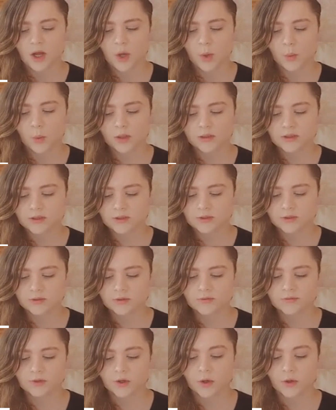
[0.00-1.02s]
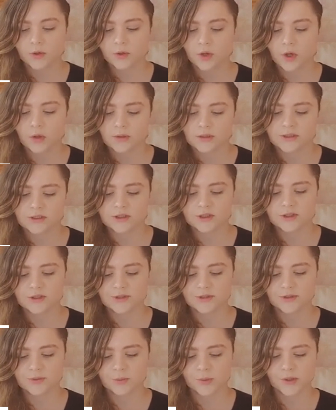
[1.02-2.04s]
What truth or knowledge do
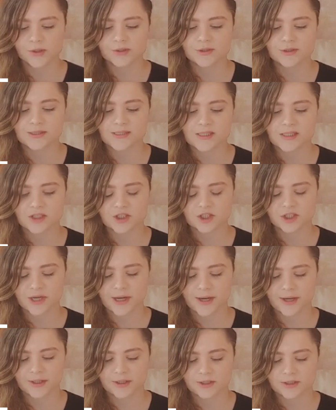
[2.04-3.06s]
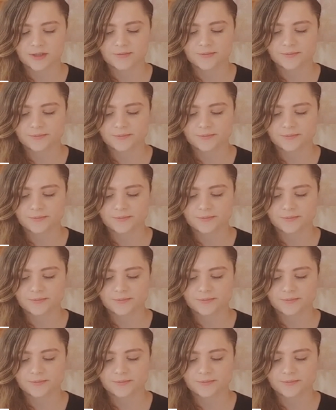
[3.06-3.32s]
you want to see shared?